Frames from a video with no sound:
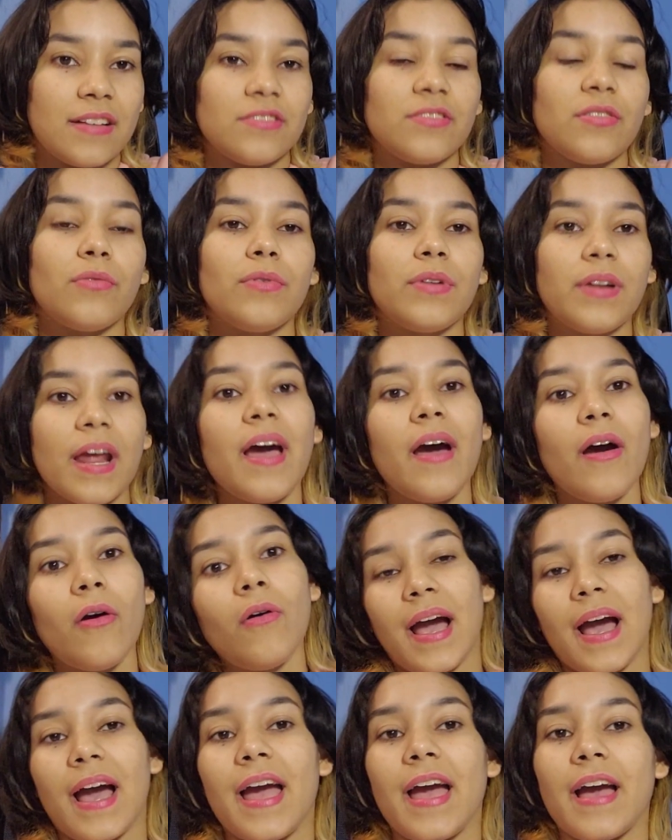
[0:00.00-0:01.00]
So
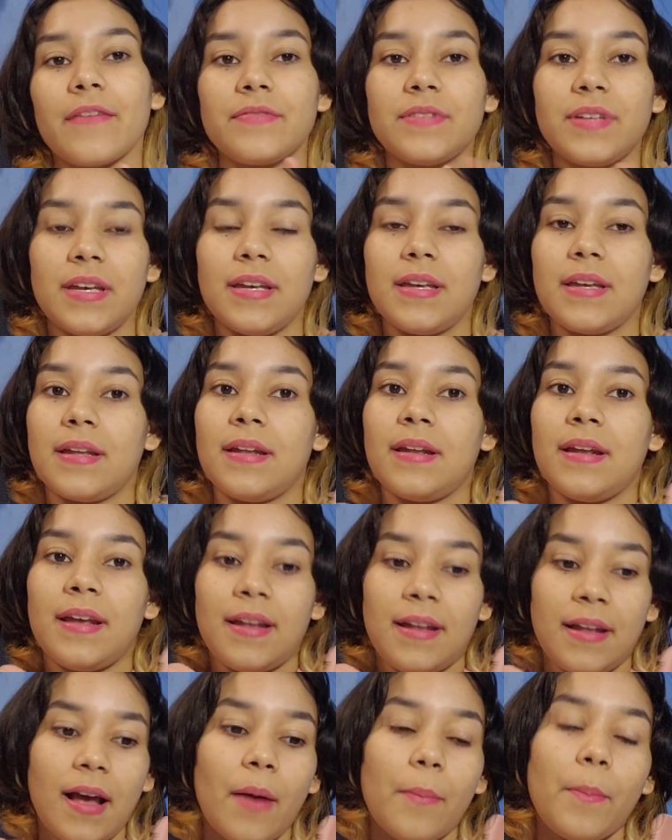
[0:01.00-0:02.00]
now I have taken
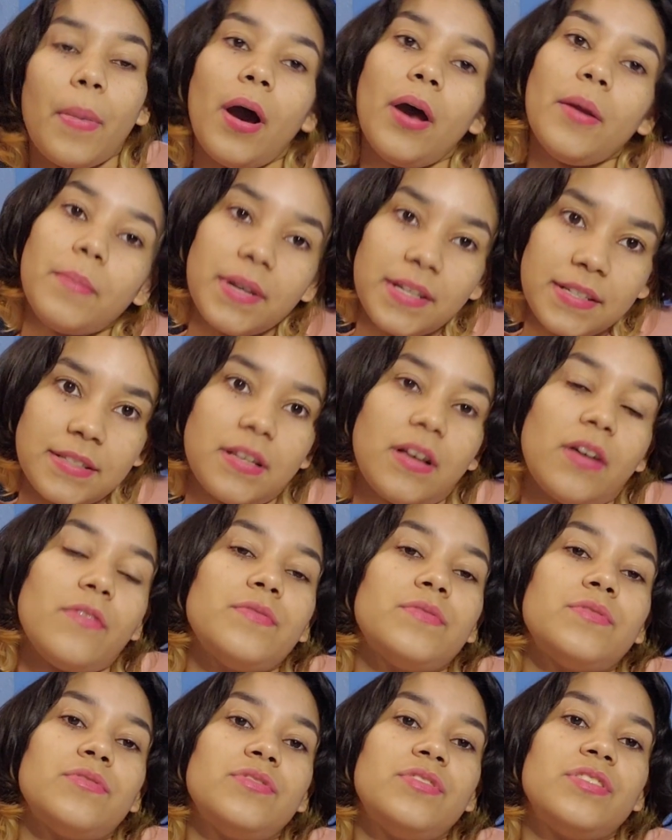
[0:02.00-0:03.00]
it upon
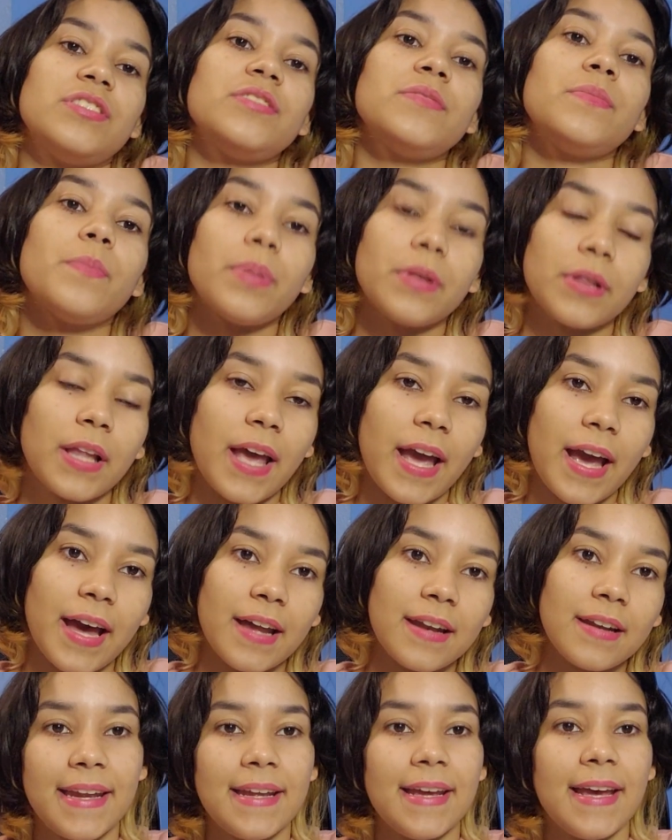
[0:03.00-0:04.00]
myself to just
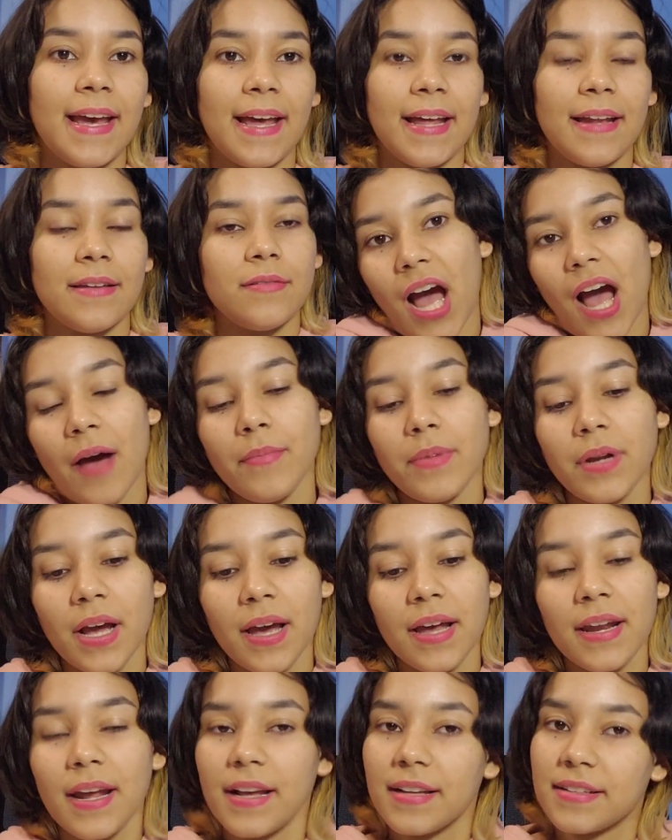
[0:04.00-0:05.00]
plan, and I'm not
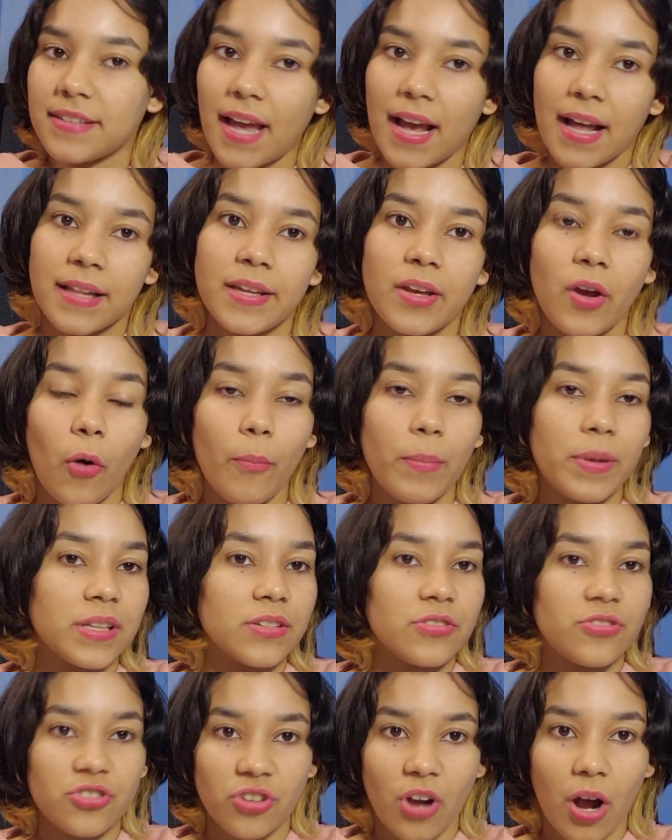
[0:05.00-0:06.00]
gonna exactly open
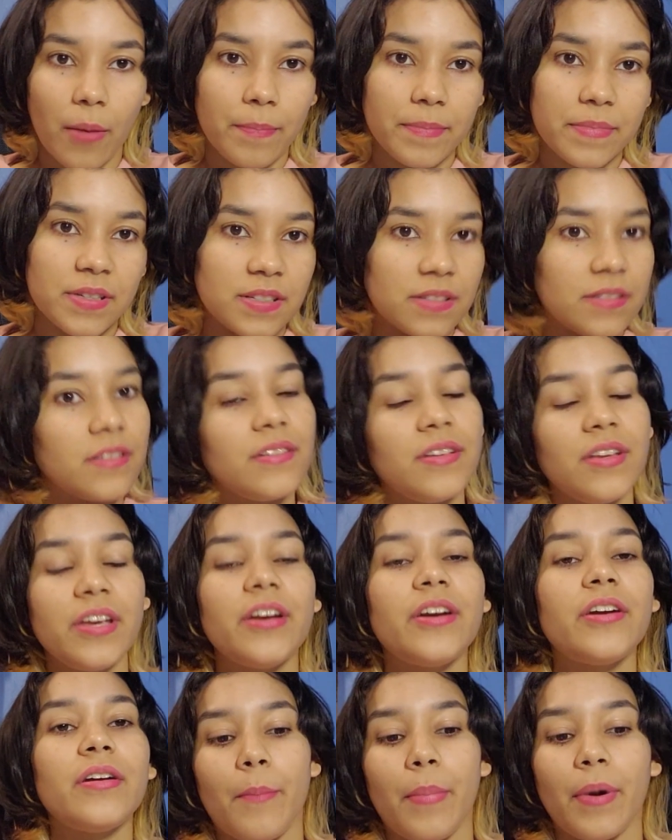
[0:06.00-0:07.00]
the shop this
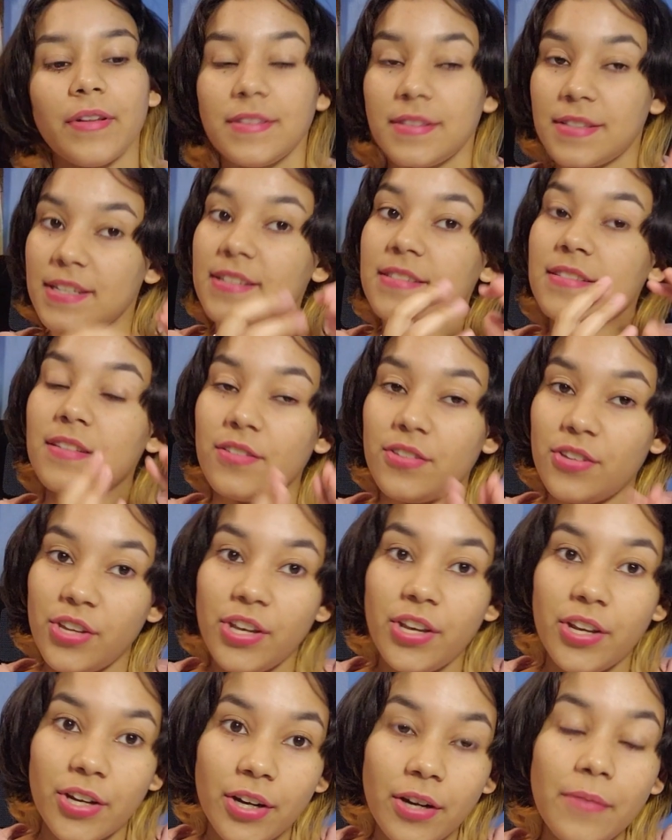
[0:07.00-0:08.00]
year, but this
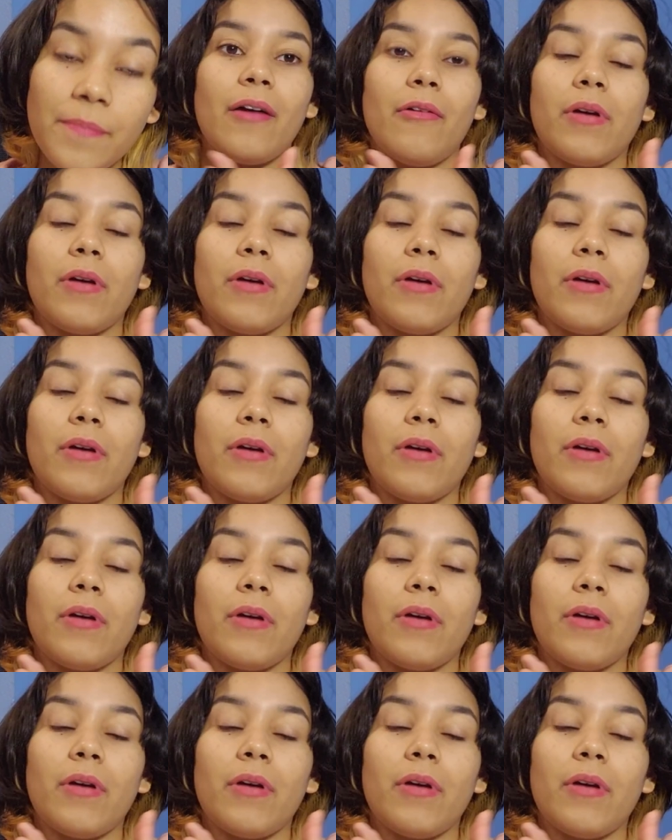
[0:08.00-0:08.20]
year,